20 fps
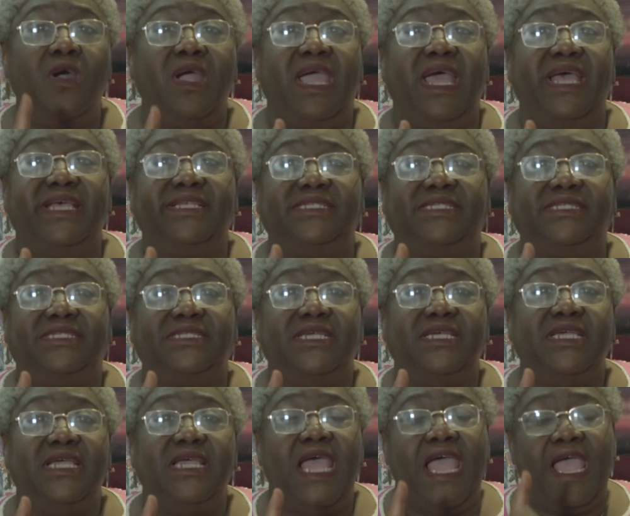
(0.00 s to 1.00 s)

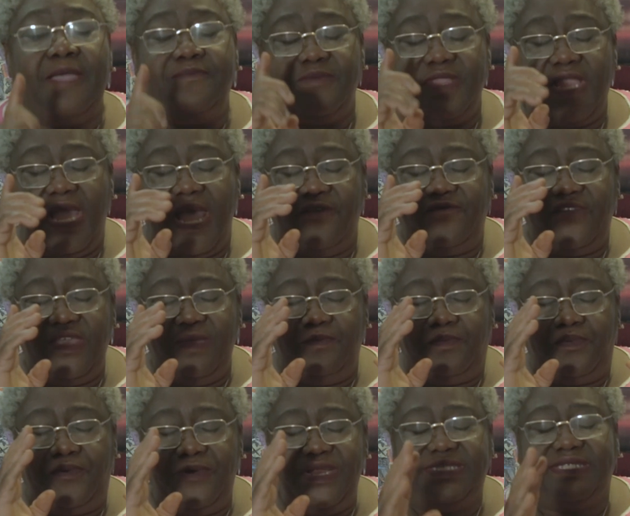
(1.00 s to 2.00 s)
workers and have
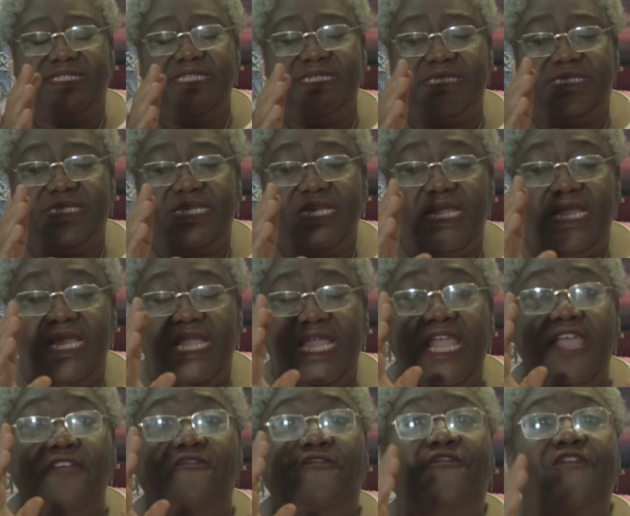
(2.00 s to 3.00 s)
imprisoned
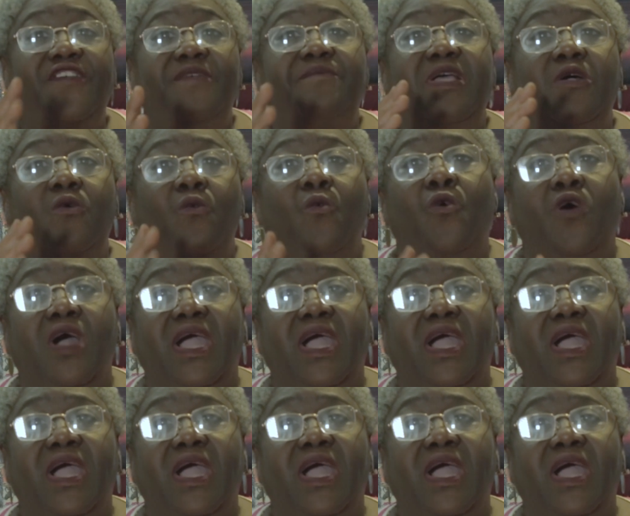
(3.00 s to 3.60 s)
female